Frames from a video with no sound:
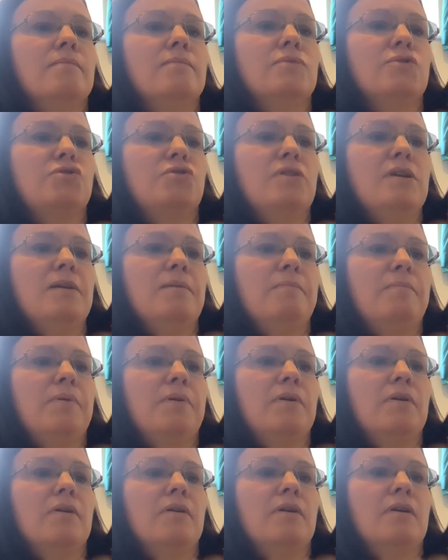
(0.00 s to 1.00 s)
trip.
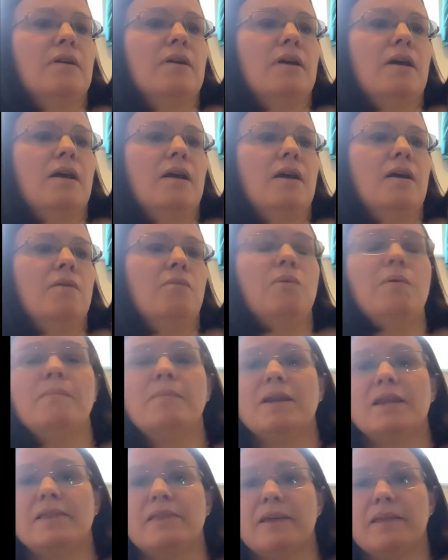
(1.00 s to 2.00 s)
One
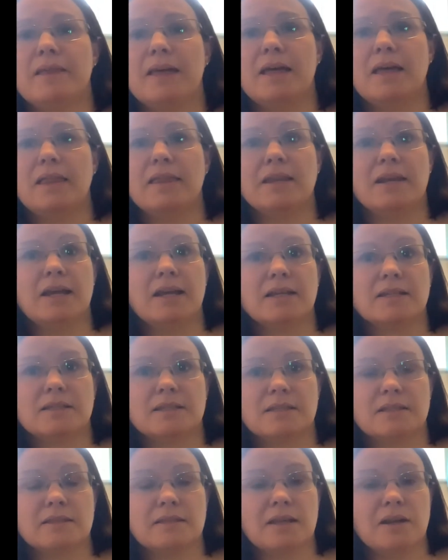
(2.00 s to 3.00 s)
minute they're there, the next
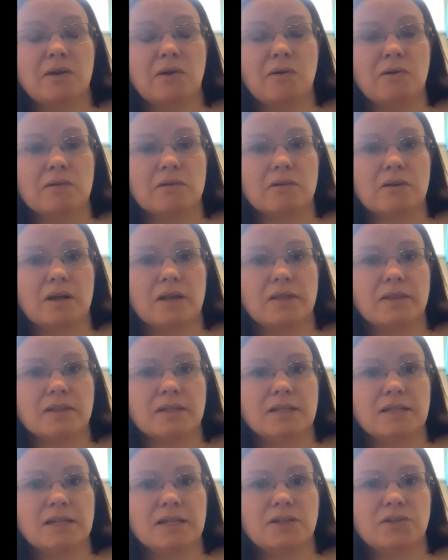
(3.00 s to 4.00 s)
they're not, and the
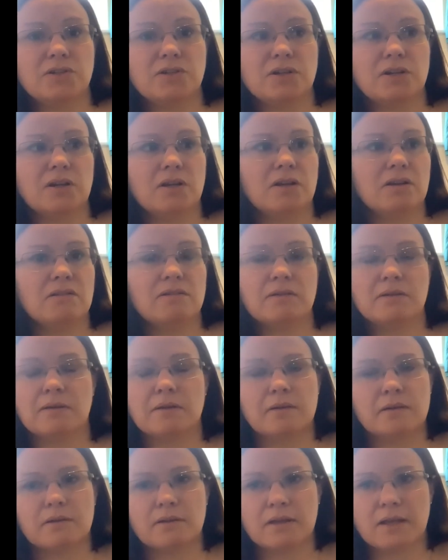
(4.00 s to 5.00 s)
teacher
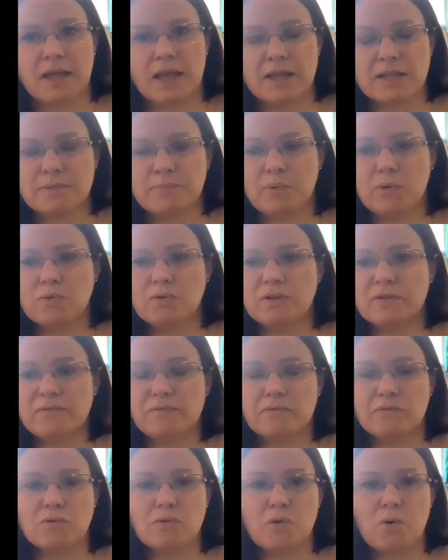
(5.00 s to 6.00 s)
gets pulled in
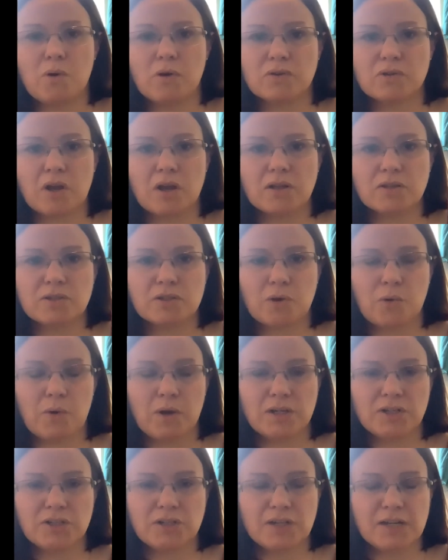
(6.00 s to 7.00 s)
for quite kinds of
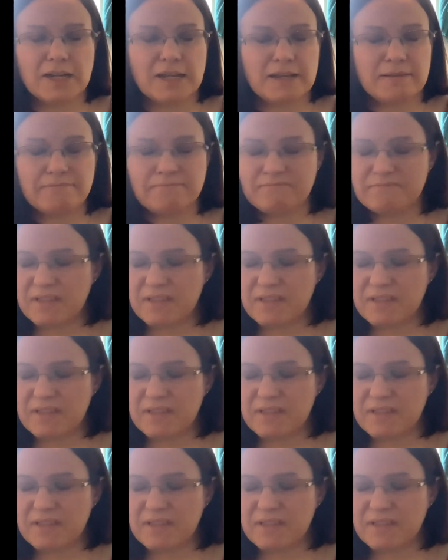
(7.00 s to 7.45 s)
questioning.